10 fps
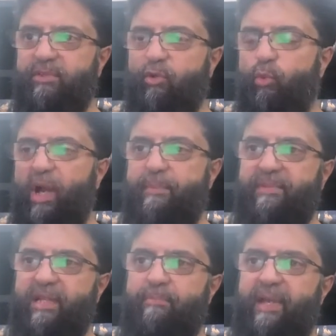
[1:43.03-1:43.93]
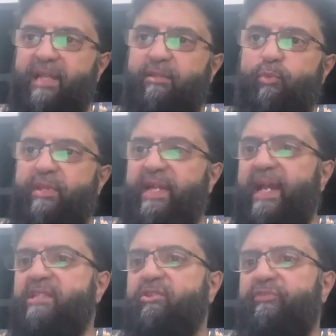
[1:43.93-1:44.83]
or wipe the bed with the
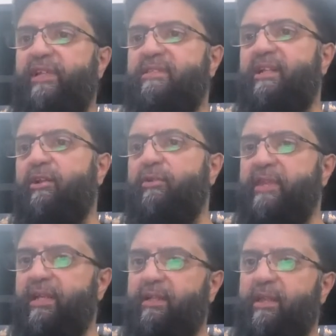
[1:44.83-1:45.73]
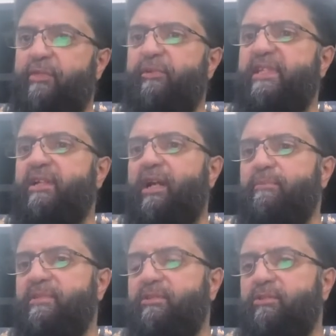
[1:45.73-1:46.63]
edge of his clothing three
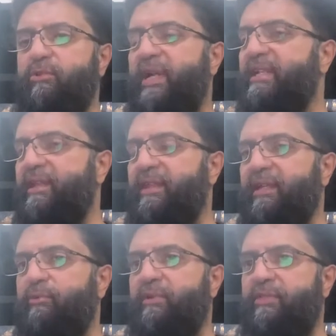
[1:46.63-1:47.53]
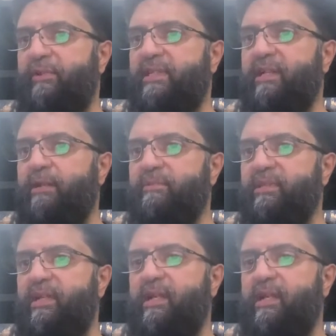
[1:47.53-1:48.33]
times, or anything three times.